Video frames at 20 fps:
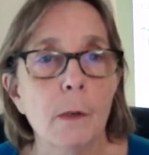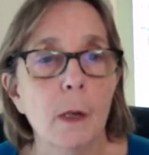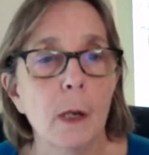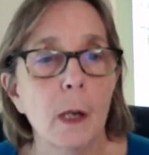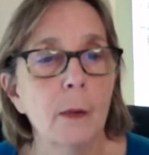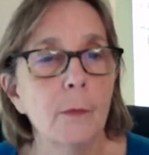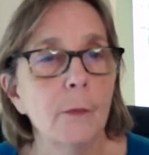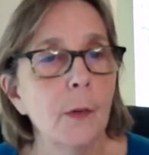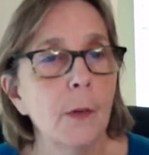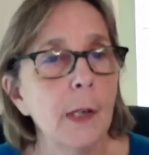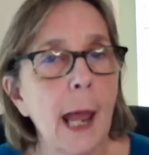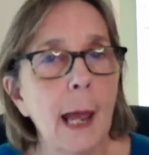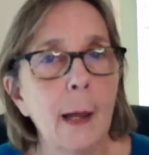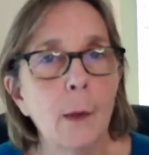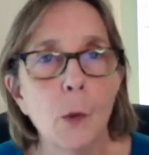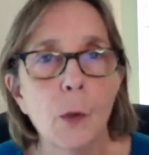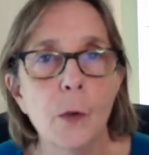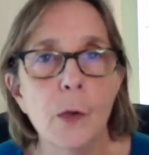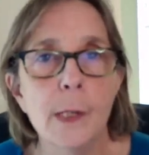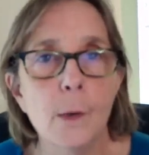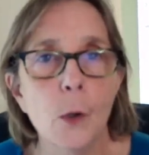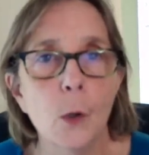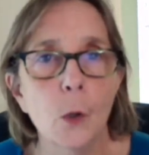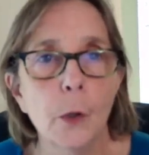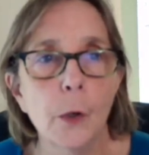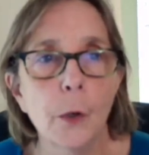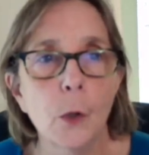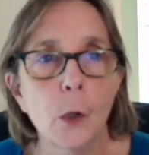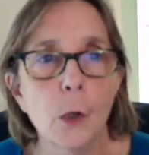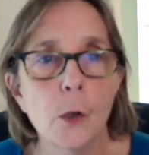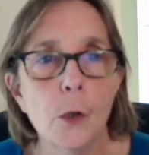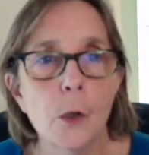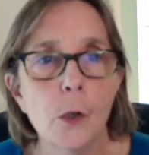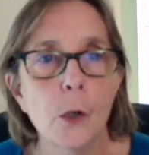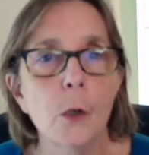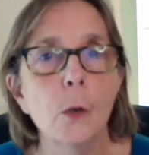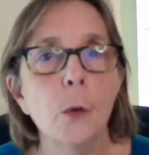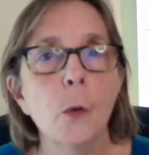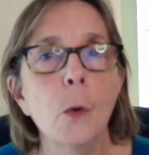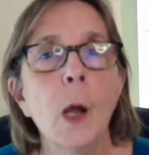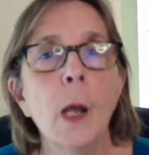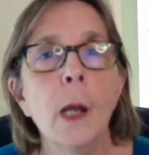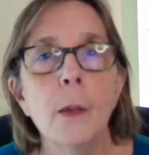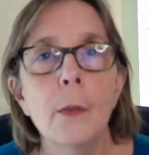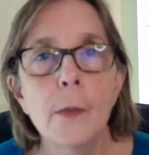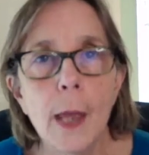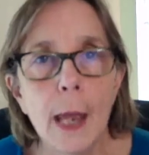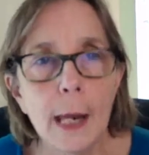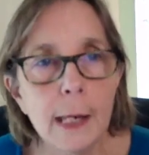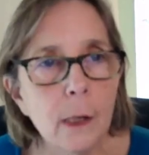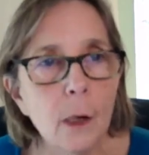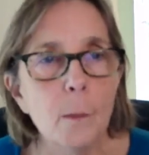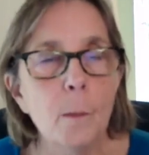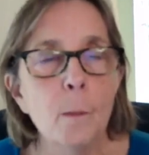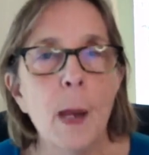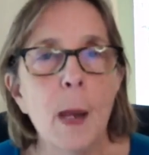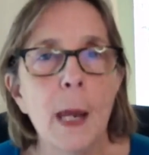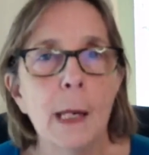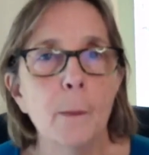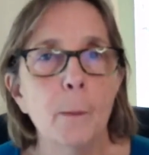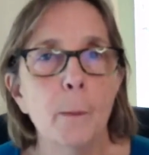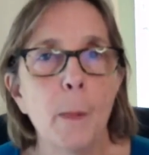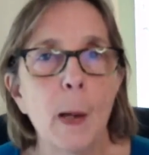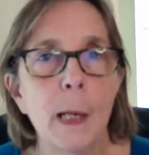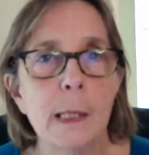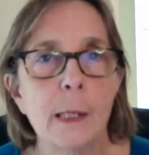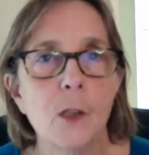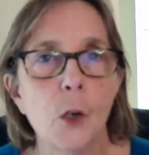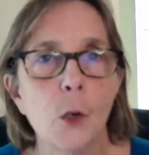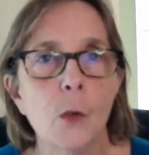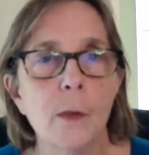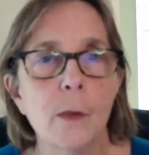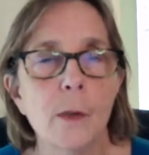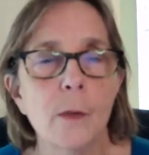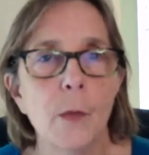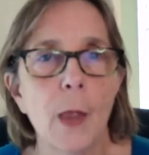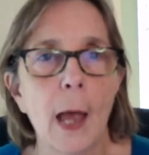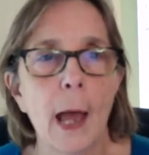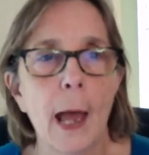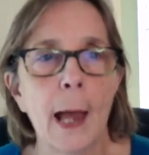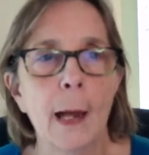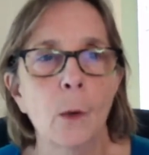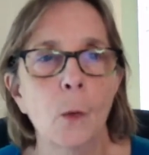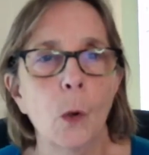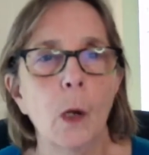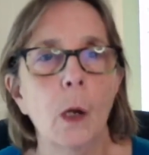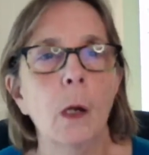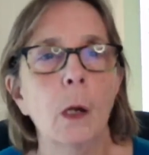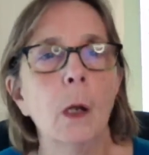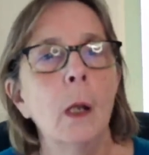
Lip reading: If an hour is all you can do, then make best use of that hour.